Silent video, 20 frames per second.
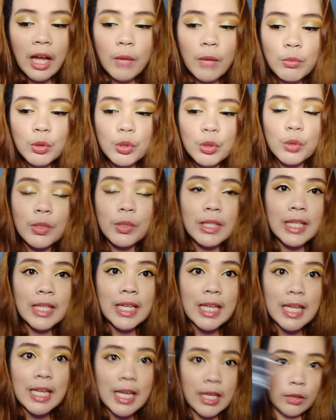
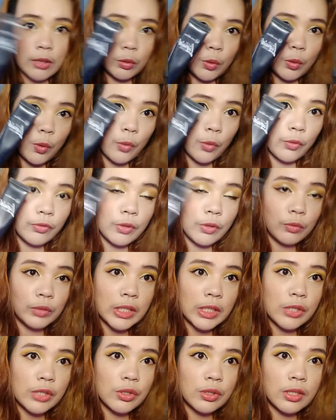Usually itong
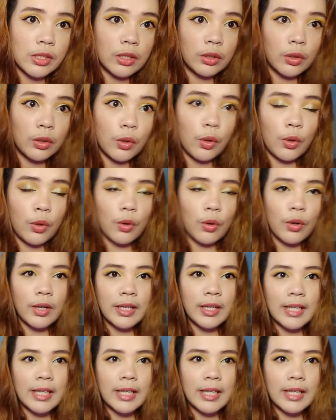foundation na to,